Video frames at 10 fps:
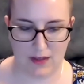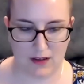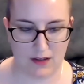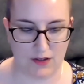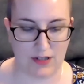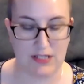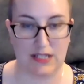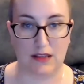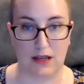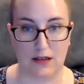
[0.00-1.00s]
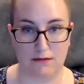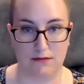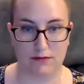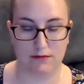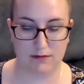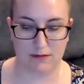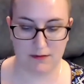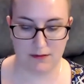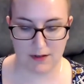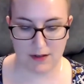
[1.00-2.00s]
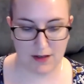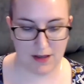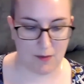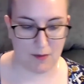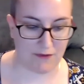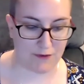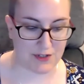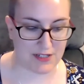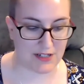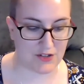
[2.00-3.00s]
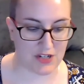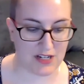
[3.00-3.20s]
You can see that my first edition